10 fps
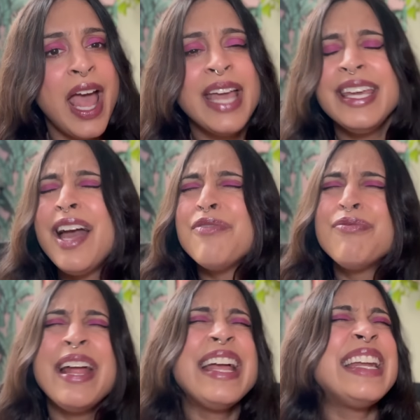Yet
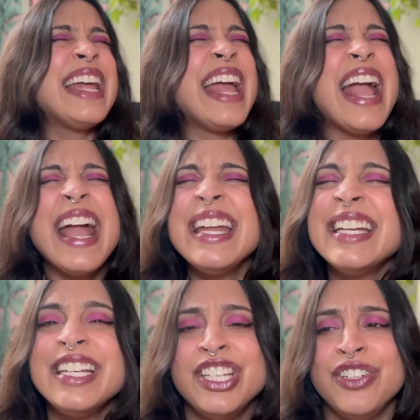Reagan
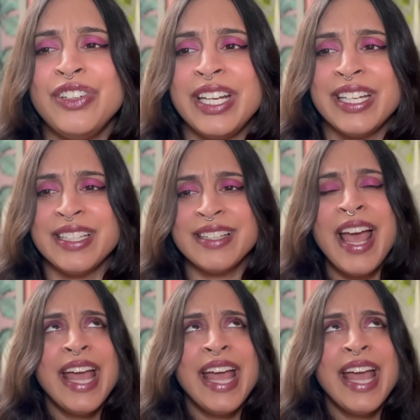hated unions.